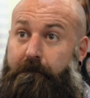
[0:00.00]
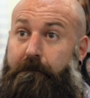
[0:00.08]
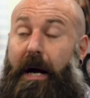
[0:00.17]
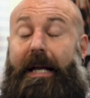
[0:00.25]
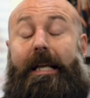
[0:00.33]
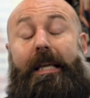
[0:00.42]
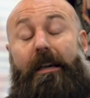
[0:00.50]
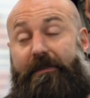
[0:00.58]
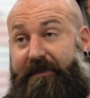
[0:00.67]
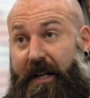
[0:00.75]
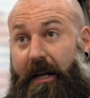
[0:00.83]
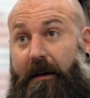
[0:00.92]
by
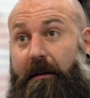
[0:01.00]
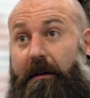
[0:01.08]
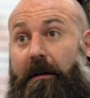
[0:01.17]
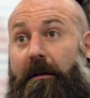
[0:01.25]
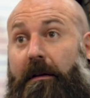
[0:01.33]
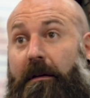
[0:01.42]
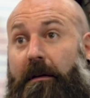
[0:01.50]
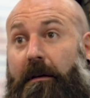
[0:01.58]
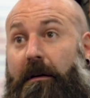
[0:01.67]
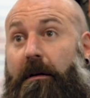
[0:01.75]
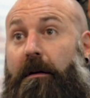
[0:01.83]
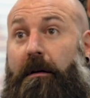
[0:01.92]
gifting
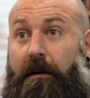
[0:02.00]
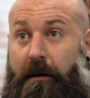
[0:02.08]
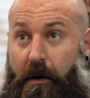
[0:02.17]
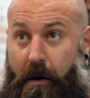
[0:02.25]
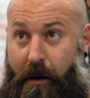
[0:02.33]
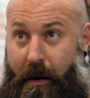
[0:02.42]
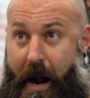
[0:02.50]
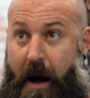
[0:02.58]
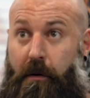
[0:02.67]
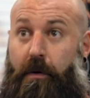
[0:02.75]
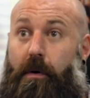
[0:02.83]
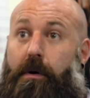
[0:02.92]
our
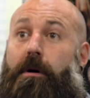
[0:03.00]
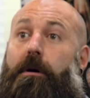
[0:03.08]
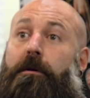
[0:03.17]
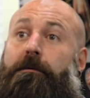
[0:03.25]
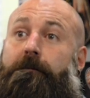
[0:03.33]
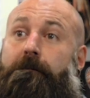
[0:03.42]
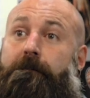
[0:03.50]
alcohol.